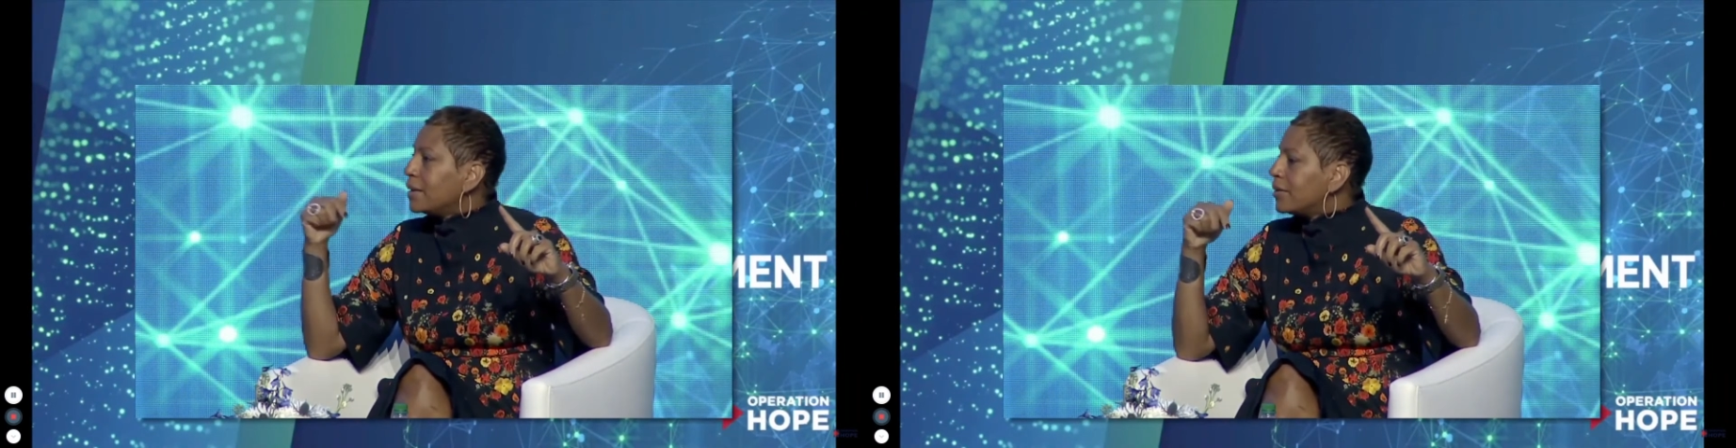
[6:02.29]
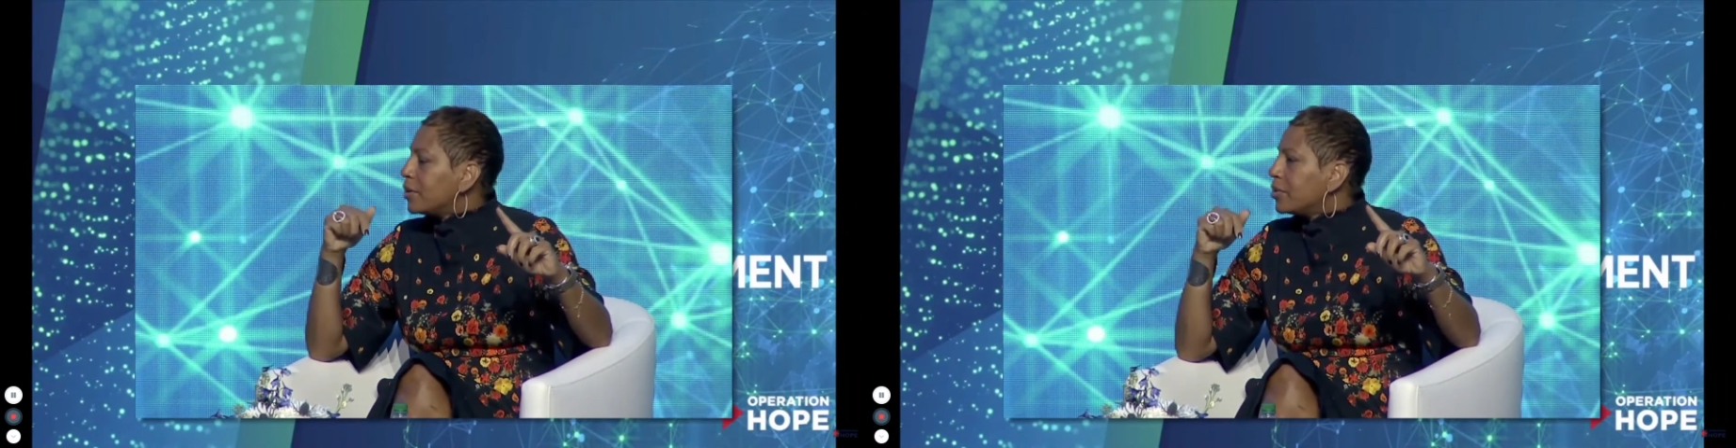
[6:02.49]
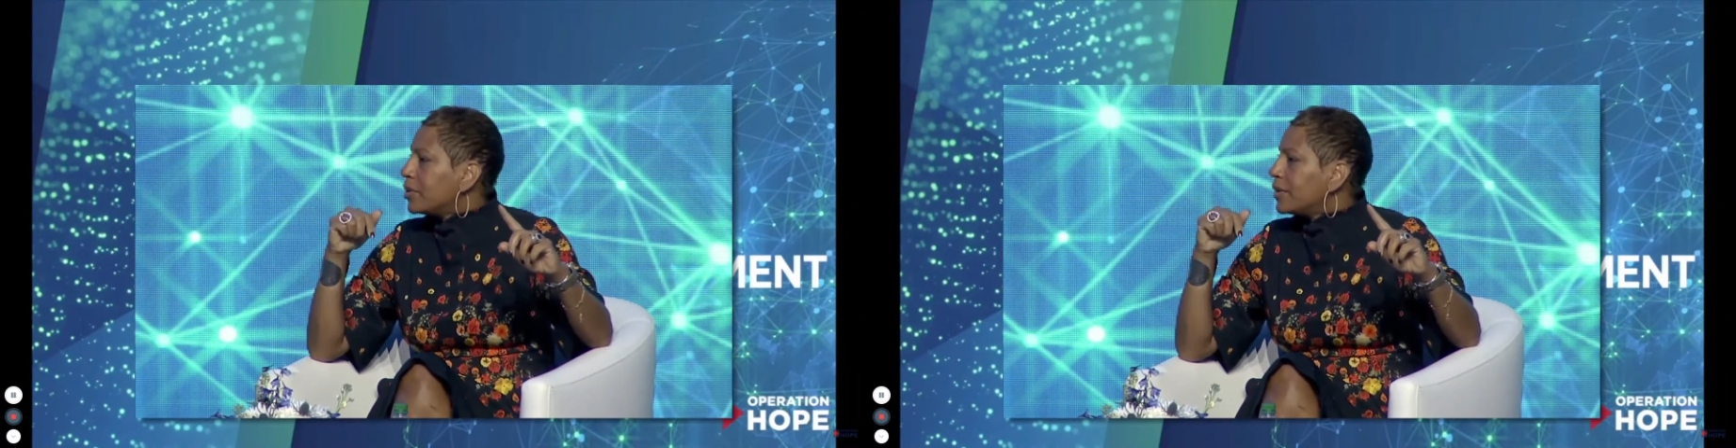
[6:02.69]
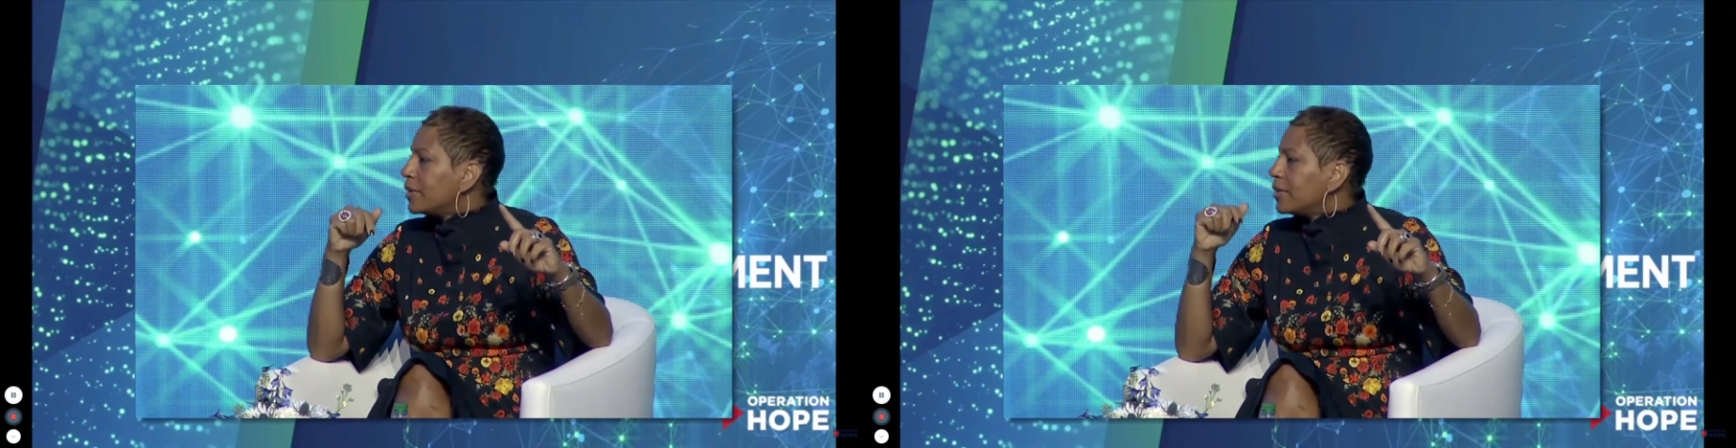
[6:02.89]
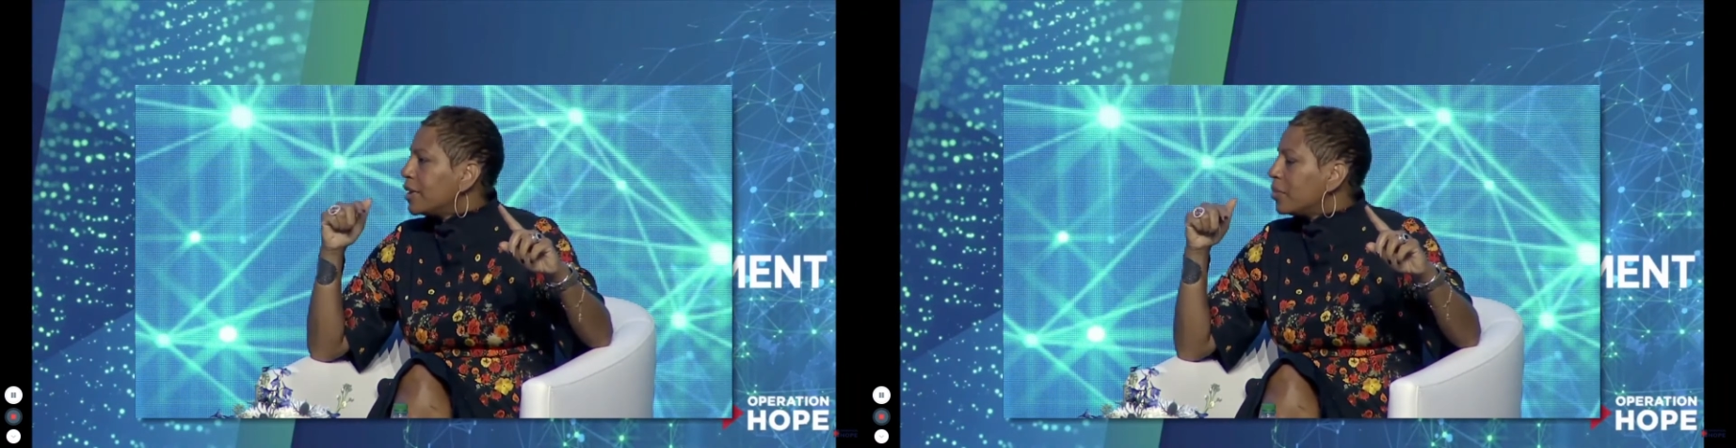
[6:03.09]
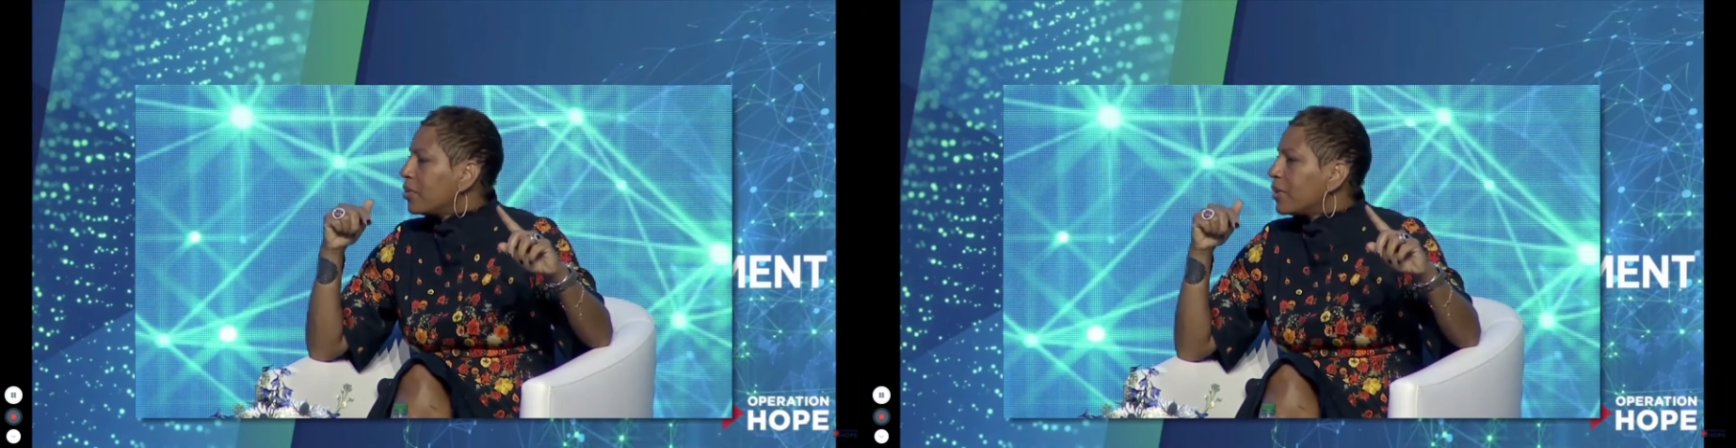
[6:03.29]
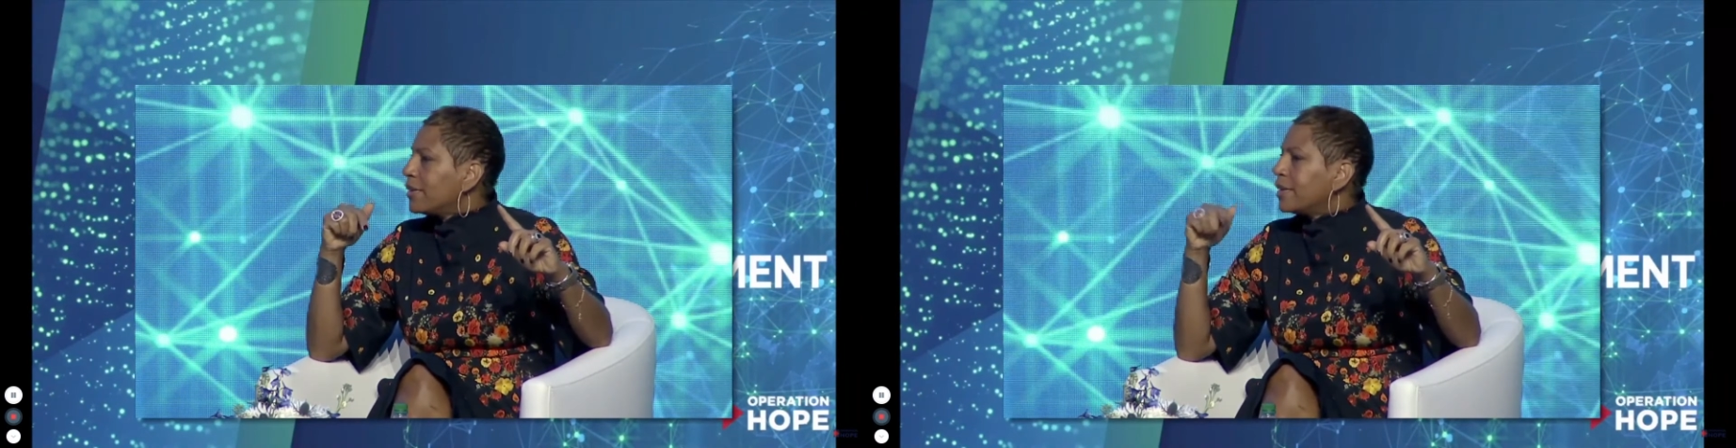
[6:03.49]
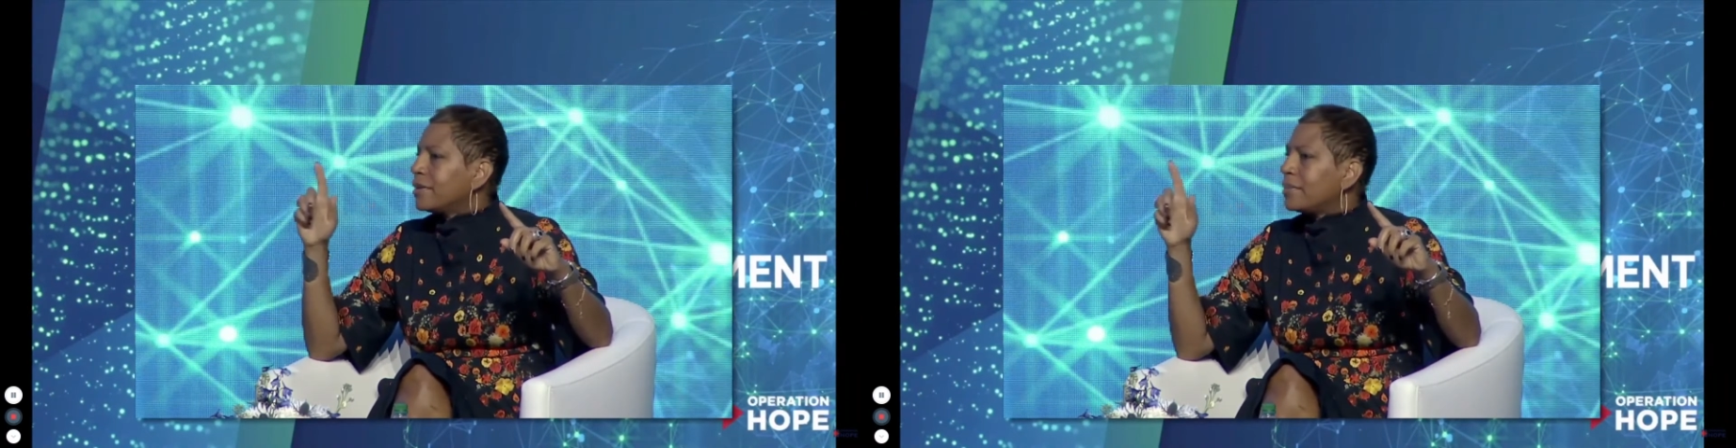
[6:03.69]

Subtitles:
there was systemic racism,